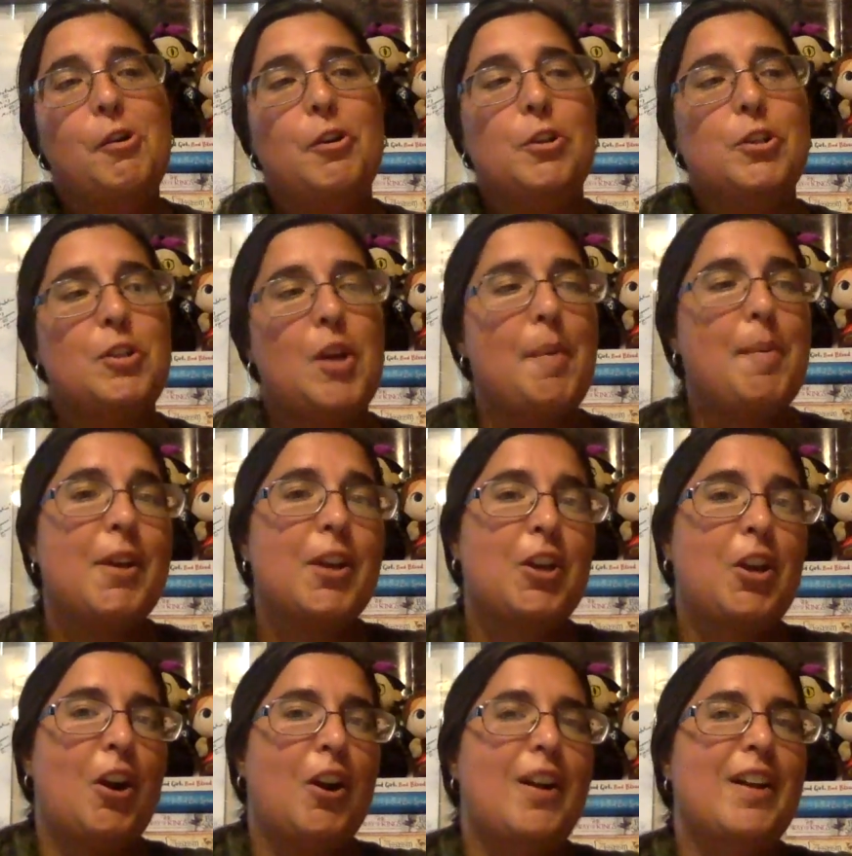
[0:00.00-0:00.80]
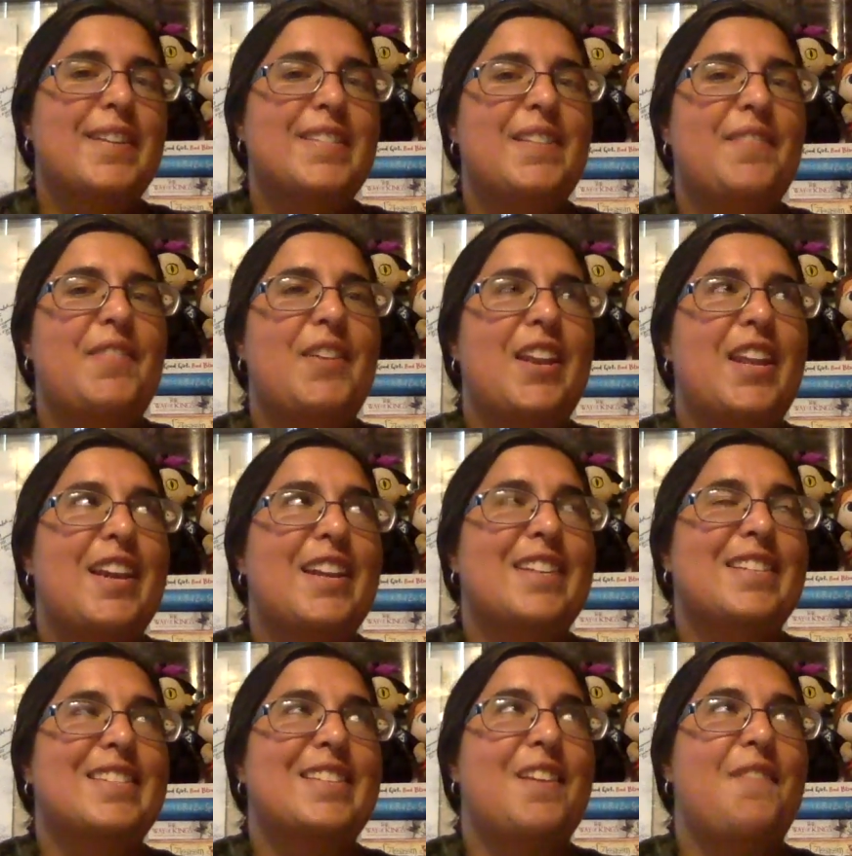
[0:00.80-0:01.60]
So I'd be curious if it
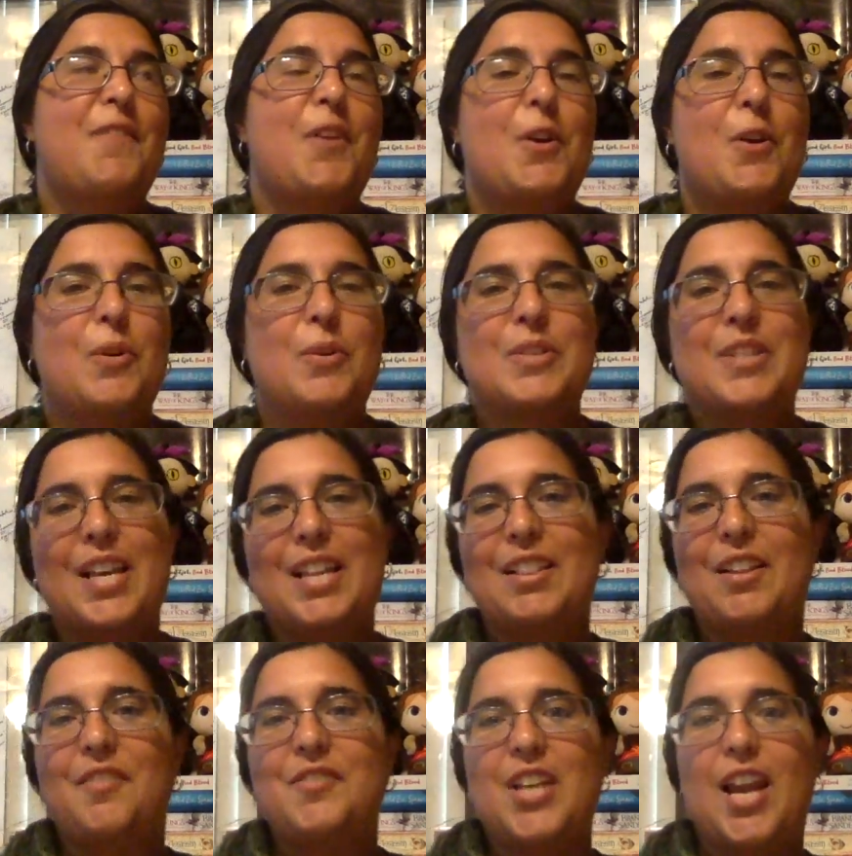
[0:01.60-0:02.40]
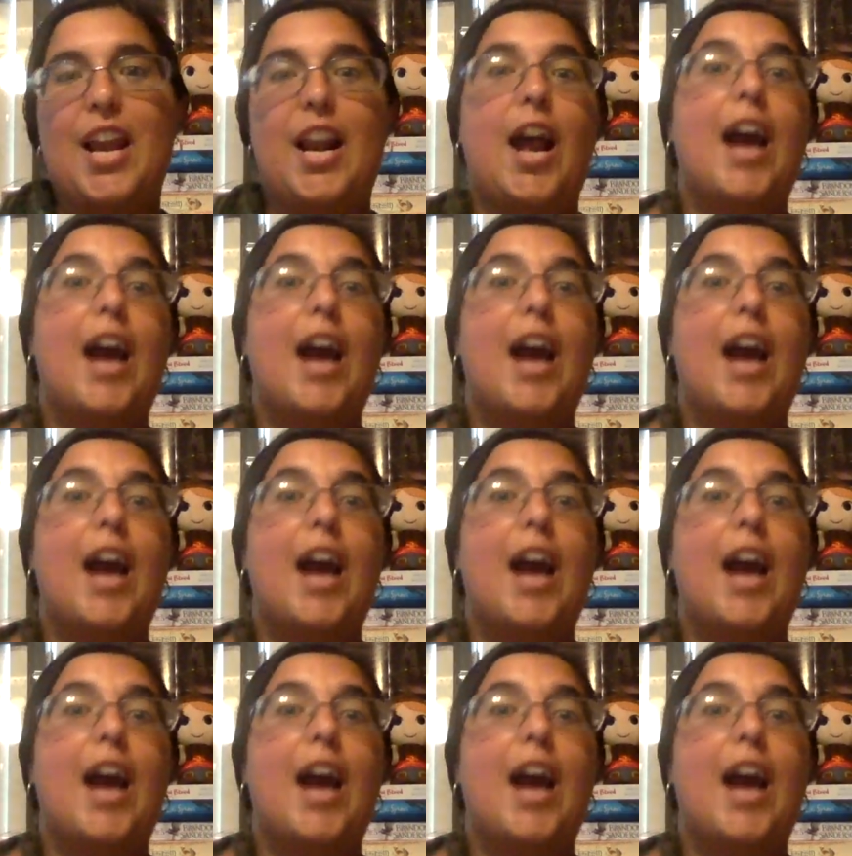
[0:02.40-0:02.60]
is, if it goes like Love to Hate.